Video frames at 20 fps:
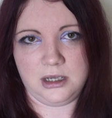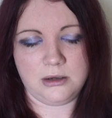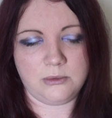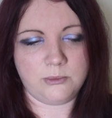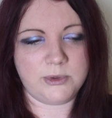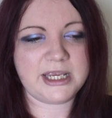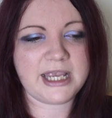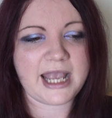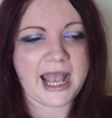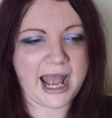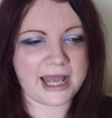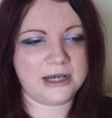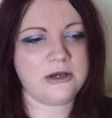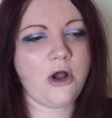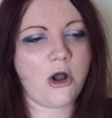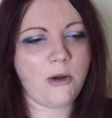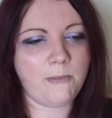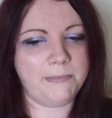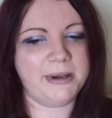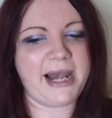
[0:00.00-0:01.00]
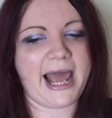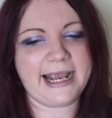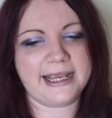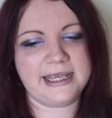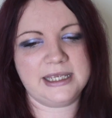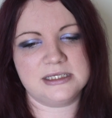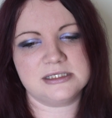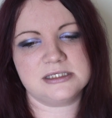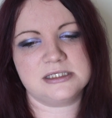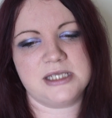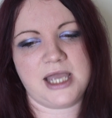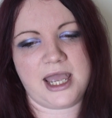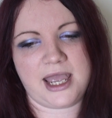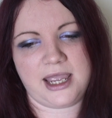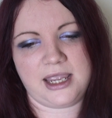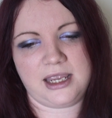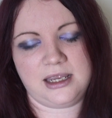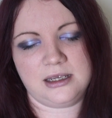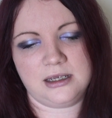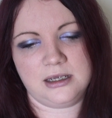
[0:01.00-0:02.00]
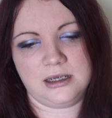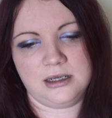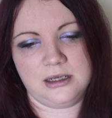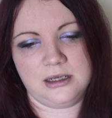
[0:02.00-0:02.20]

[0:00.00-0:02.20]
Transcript: We cannot blanket say,